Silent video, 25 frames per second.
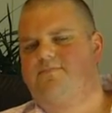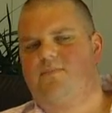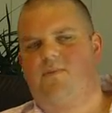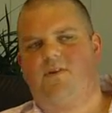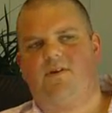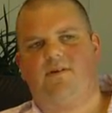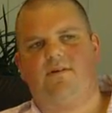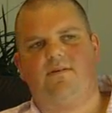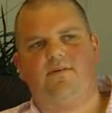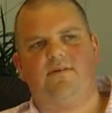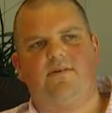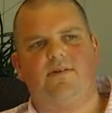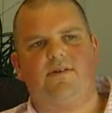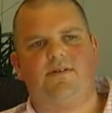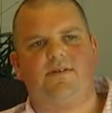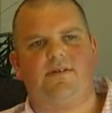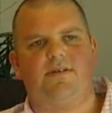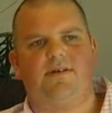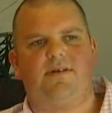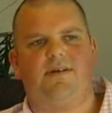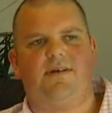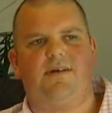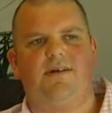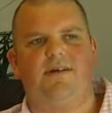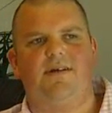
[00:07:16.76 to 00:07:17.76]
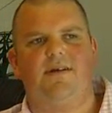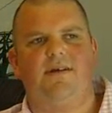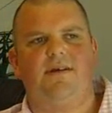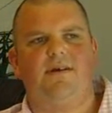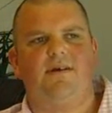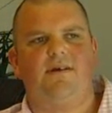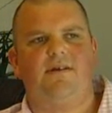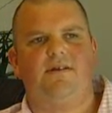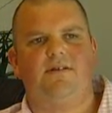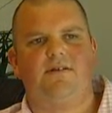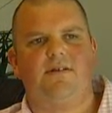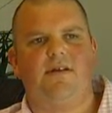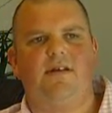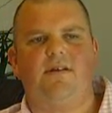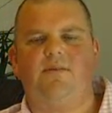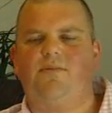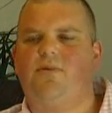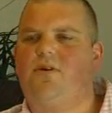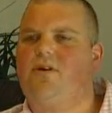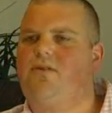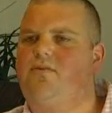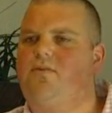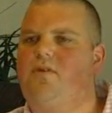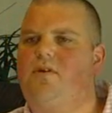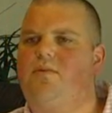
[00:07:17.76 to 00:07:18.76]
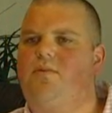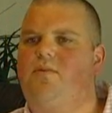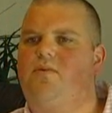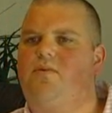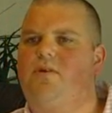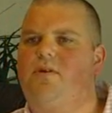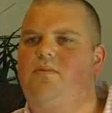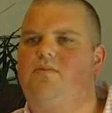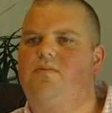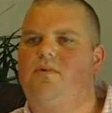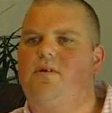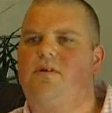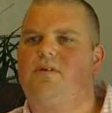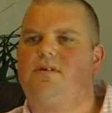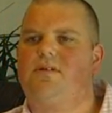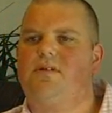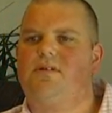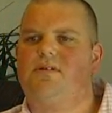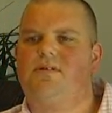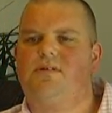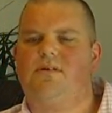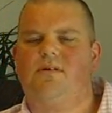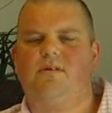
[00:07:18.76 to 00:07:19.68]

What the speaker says: There's going to be a rebuilding process.